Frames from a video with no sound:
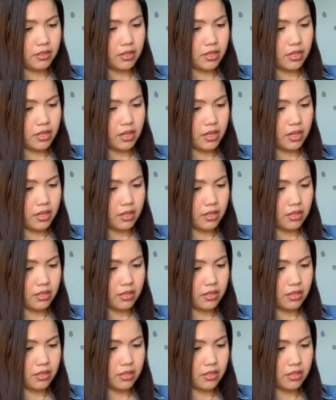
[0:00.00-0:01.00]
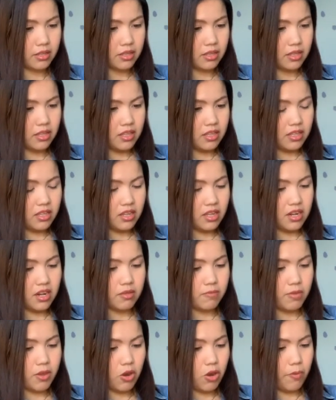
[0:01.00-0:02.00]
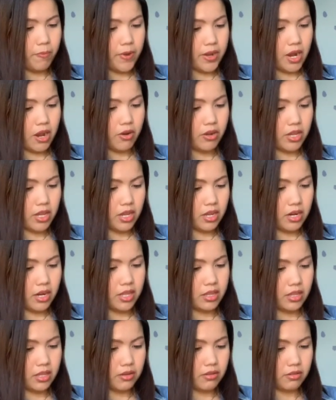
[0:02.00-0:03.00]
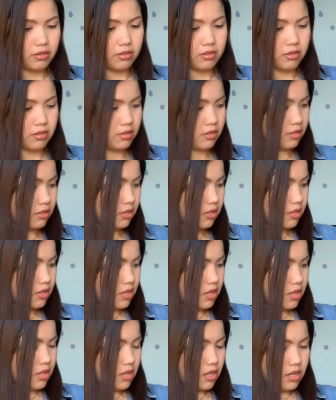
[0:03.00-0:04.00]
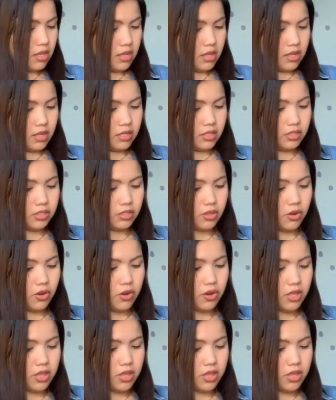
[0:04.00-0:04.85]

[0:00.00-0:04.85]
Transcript: Okay. cannot be open out right now. So